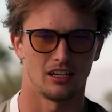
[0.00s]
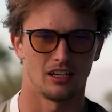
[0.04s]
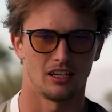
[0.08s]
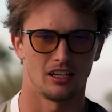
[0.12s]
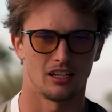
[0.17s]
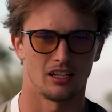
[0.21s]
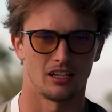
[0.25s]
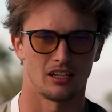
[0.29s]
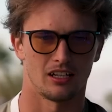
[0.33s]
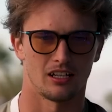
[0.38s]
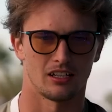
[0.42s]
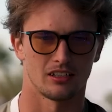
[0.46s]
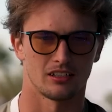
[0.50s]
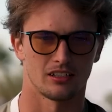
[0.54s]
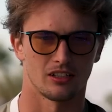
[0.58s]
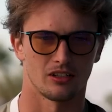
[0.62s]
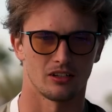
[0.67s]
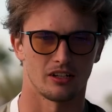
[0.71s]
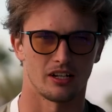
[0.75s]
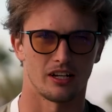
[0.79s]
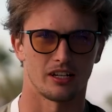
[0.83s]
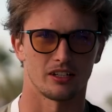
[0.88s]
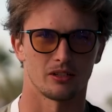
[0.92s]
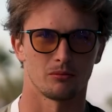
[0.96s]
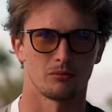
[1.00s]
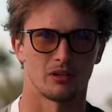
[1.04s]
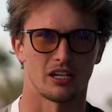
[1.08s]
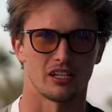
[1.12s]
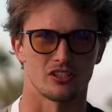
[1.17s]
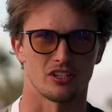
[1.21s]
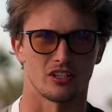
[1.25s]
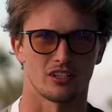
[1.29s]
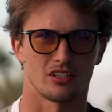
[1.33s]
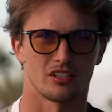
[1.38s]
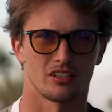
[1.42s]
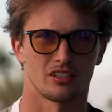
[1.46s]
And the Orlando
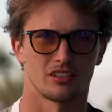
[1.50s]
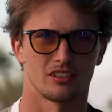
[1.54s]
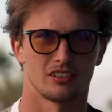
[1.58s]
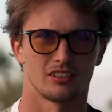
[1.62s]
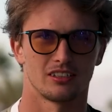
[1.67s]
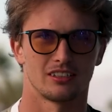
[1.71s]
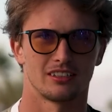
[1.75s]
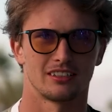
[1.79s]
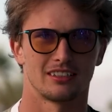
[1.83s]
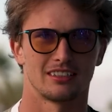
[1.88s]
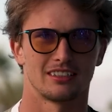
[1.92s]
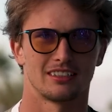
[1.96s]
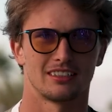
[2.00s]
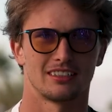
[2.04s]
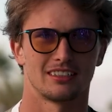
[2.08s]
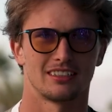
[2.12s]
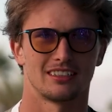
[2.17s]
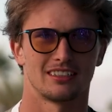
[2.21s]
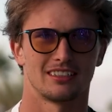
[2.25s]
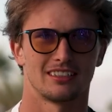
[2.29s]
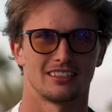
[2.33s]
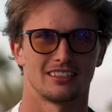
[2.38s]
Magic. You got there in